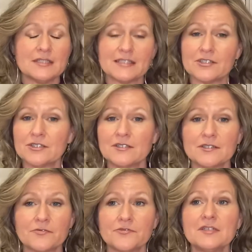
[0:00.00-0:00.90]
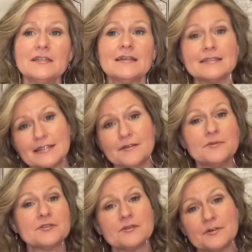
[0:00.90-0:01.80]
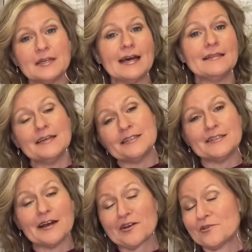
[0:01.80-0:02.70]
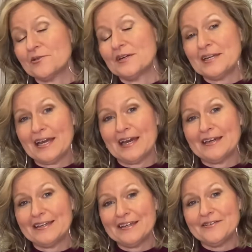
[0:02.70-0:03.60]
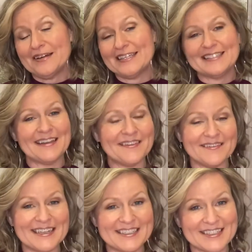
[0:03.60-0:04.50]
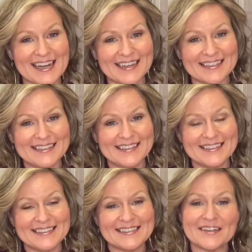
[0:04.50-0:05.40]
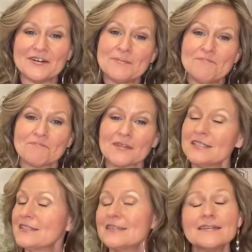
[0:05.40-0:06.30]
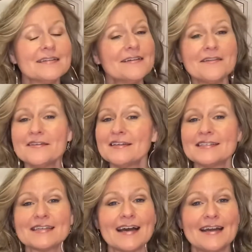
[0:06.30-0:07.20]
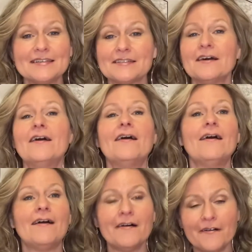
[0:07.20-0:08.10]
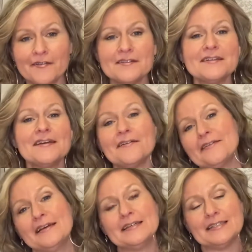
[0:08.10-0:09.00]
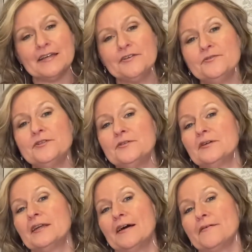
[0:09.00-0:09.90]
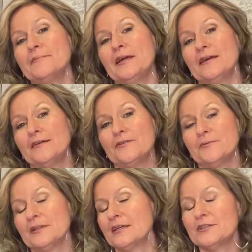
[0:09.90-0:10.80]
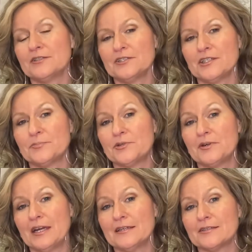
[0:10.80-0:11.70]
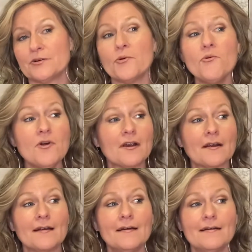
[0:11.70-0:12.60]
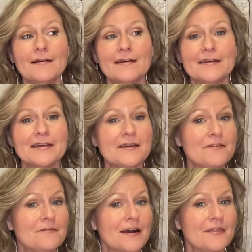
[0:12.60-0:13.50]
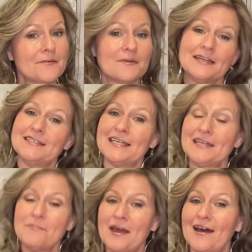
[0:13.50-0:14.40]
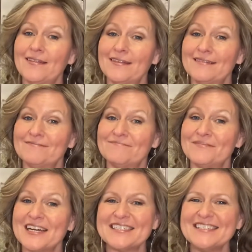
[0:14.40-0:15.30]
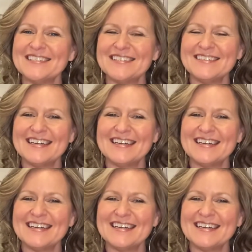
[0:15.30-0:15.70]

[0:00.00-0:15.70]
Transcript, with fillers: session is free. Let's see what's going on. Let's talk through it and get you guys on the right track. So it's in the little things, guys. All the little things that you do can help make your relationship great or get you on the right dating path. Talk to you soon,